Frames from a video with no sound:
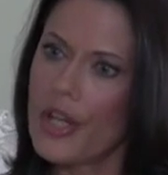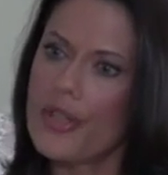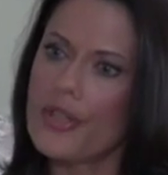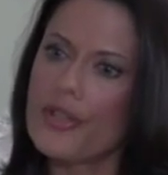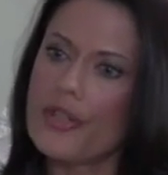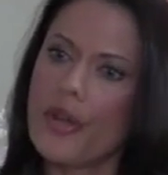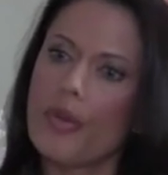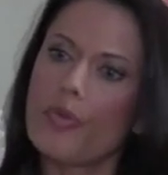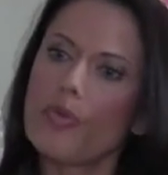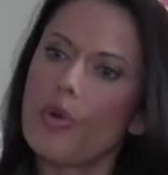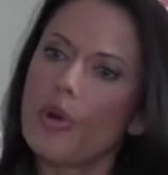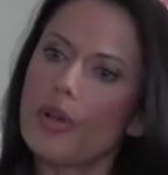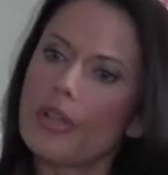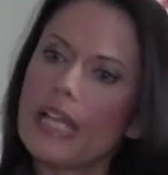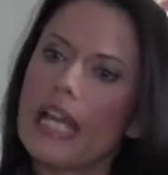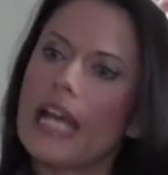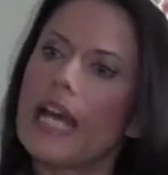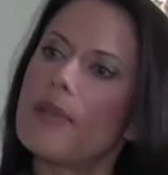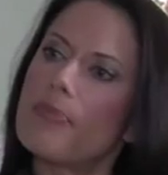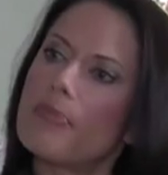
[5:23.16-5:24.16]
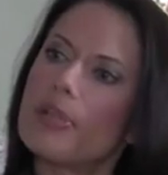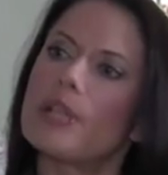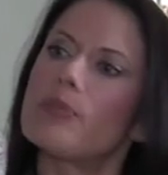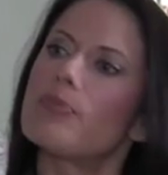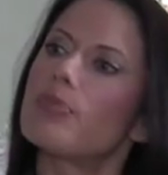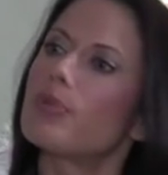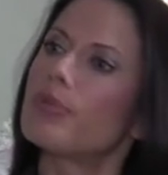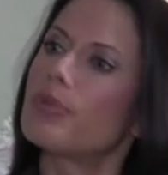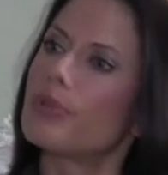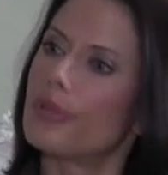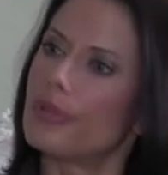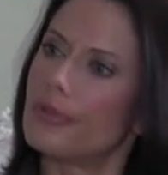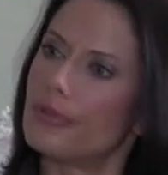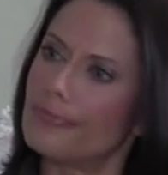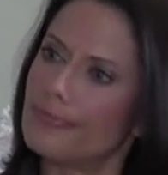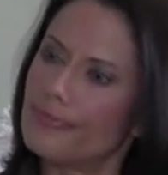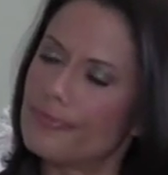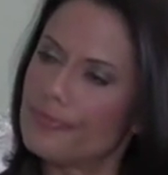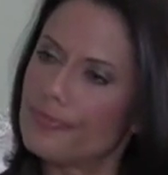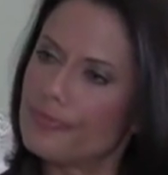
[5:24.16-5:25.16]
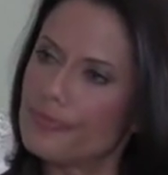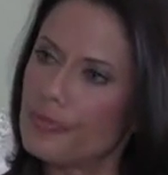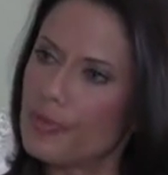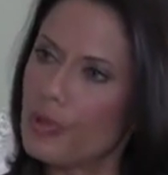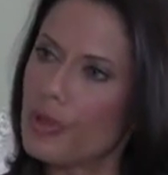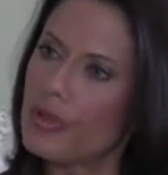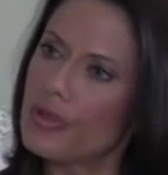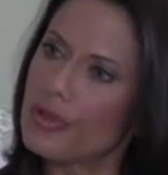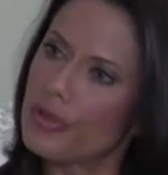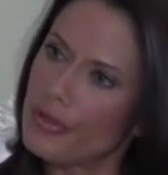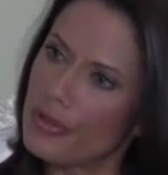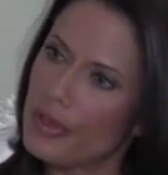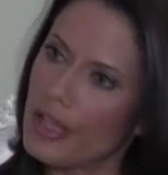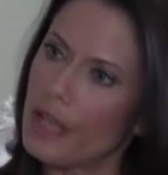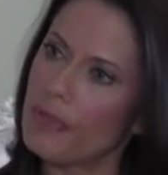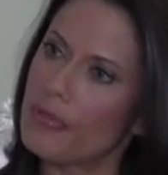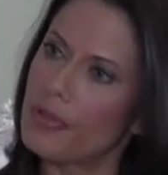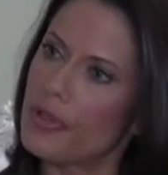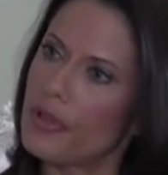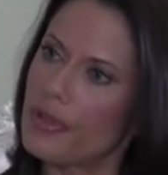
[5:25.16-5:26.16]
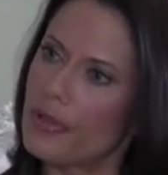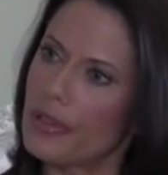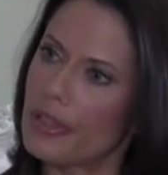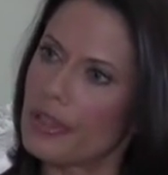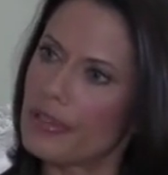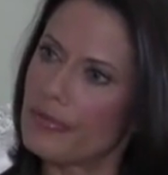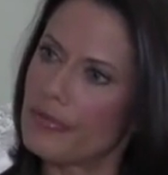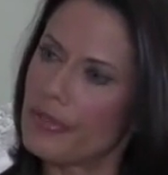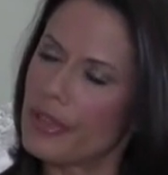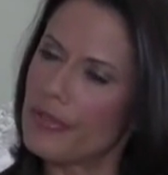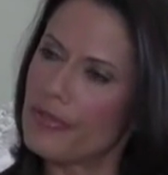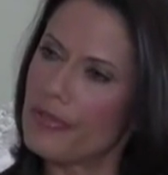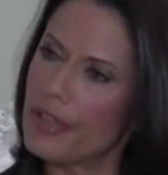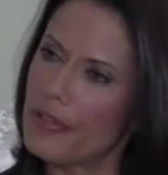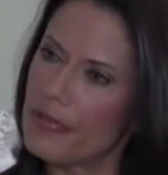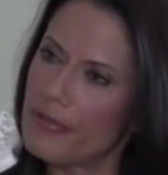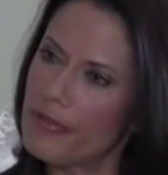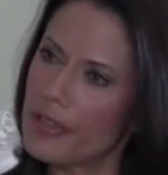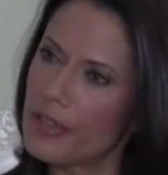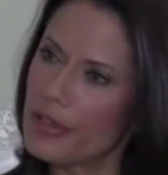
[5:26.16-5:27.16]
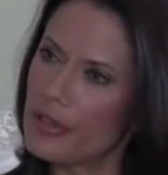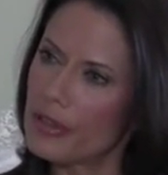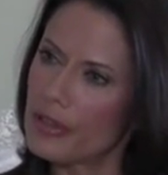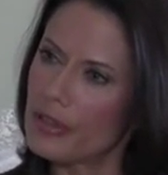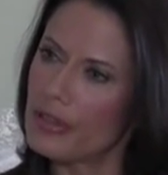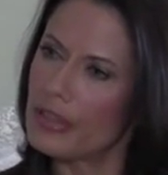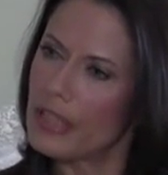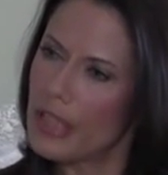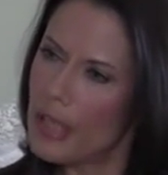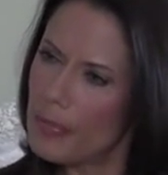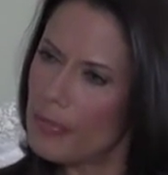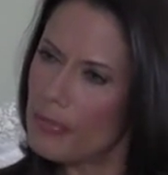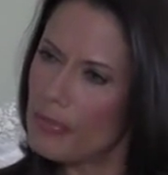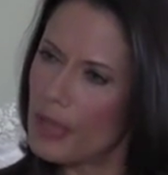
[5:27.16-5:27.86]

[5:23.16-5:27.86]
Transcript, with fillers: So, what can people do? What should they be doing if they feel that, yep,